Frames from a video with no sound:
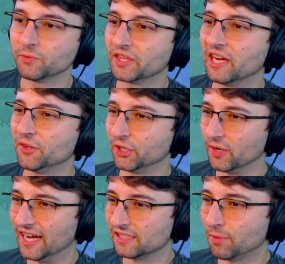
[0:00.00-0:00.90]
with how the
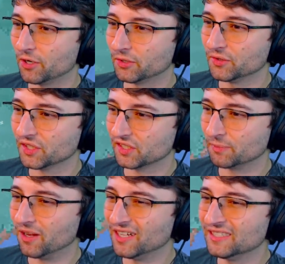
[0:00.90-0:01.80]
grass particles are
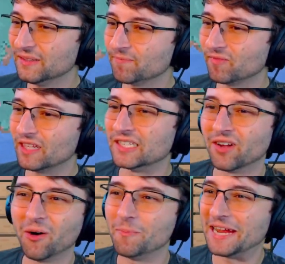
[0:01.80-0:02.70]
spawned. It's
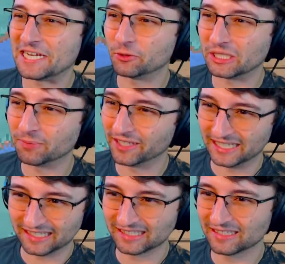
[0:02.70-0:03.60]
all manually
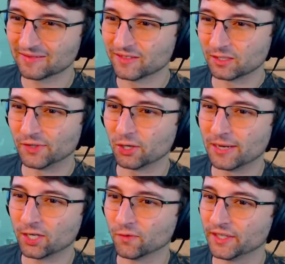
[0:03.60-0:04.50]
placed. So if I go
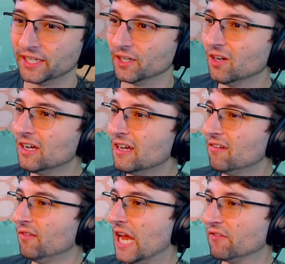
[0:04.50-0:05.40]
back over here,
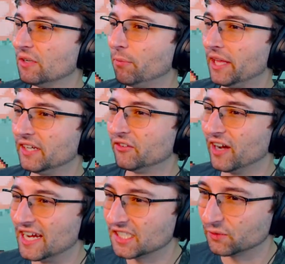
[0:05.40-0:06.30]
every blade of
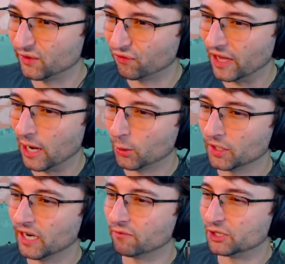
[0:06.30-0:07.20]
grass, every
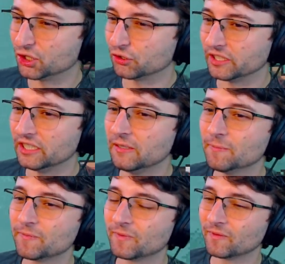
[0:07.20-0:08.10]
flower, every tree,
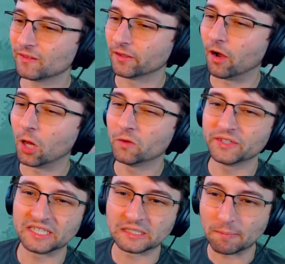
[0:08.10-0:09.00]
all of
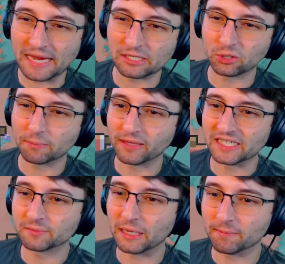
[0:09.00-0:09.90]
it is manually
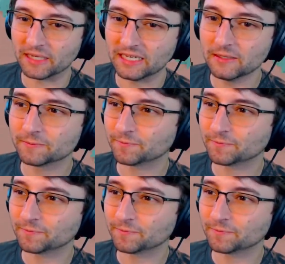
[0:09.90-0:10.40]
placed by me.